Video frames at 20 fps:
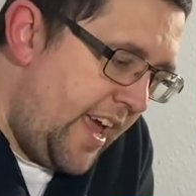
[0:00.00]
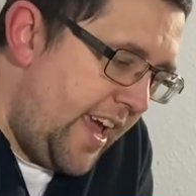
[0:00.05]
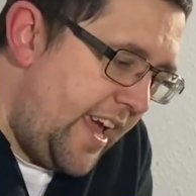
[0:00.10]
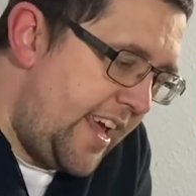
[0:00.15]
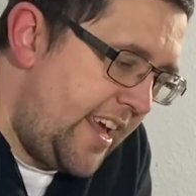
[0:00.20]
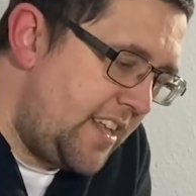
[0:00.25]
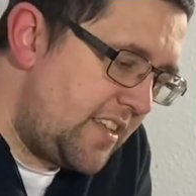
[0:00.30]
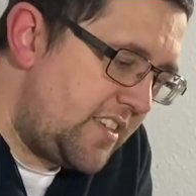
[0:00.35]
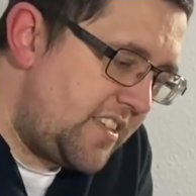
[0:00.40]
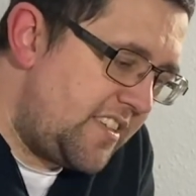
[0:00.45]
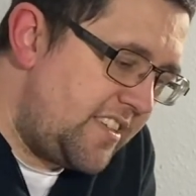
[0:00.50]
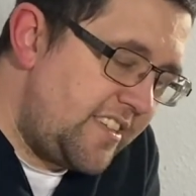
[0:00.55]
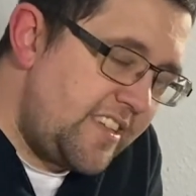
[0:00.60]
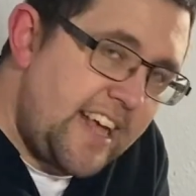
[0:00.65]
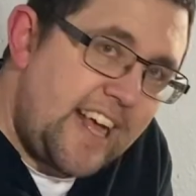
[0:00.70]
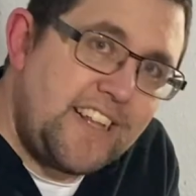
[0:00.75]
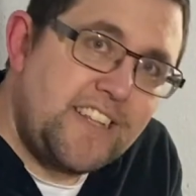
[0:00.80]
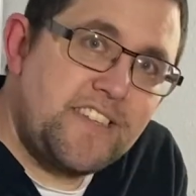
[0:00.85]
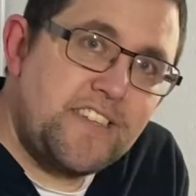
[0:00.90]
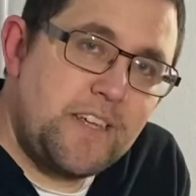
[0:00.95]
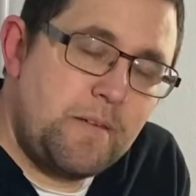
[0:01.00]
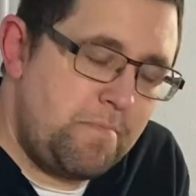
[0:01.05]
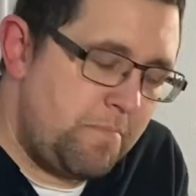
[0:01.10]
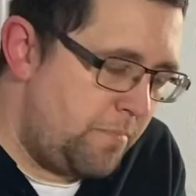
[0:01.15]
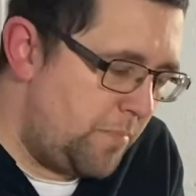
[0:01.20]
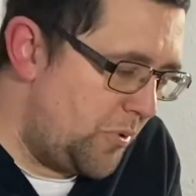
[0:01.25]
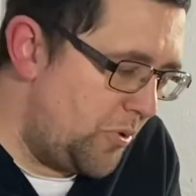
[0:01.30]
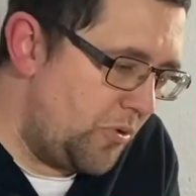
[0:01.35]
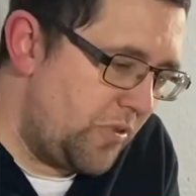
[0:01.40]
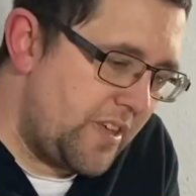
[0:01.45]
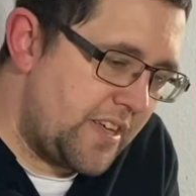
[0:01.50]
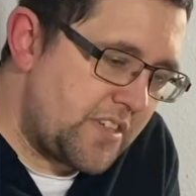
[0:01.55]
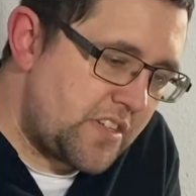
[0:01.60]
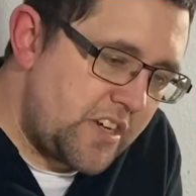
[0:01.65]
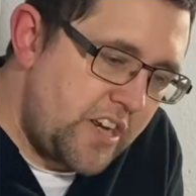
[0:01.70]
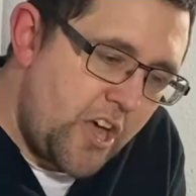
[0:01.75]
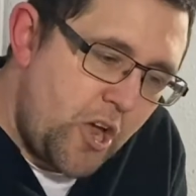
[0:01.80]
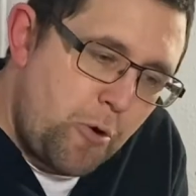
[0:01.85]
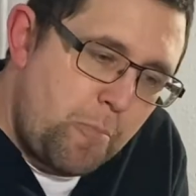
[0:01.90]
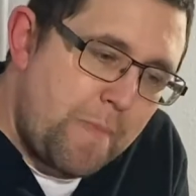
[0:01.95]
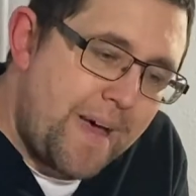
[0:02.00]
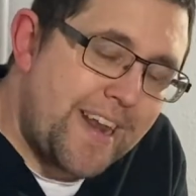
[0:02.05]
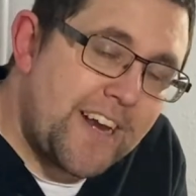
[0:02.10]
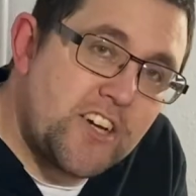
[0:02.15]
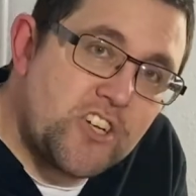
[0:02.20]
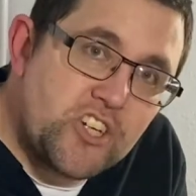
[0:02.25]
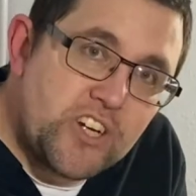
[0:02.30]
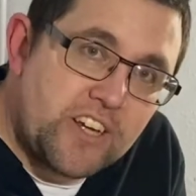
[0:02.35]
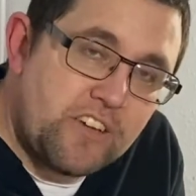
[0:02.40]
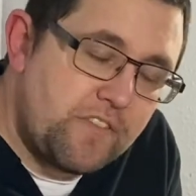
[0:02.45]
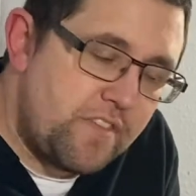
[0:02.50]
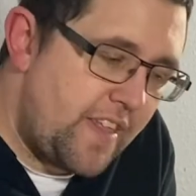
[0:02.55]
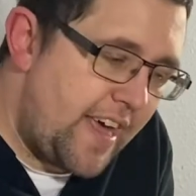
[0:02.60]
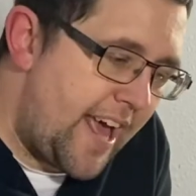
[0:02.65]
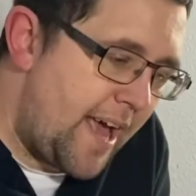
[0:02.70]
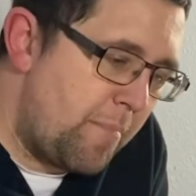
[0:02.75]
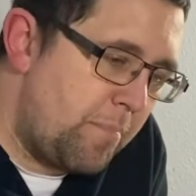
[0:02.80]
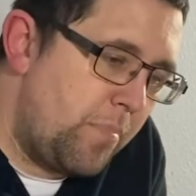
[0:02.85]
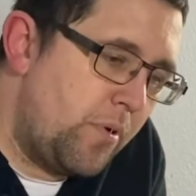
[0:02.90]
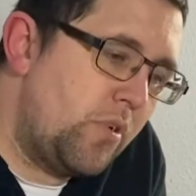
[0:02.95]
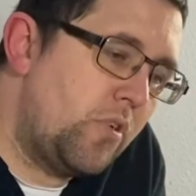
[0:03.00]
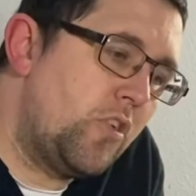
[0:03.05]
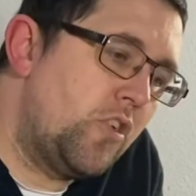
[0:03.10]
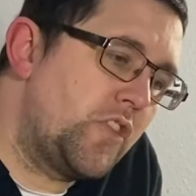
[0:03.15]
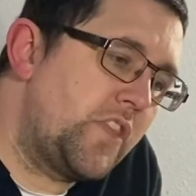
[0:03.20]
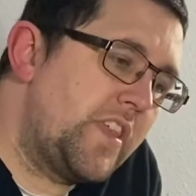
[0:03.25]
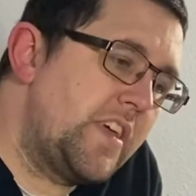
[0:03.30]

It's dead simple. There's no managing of their board.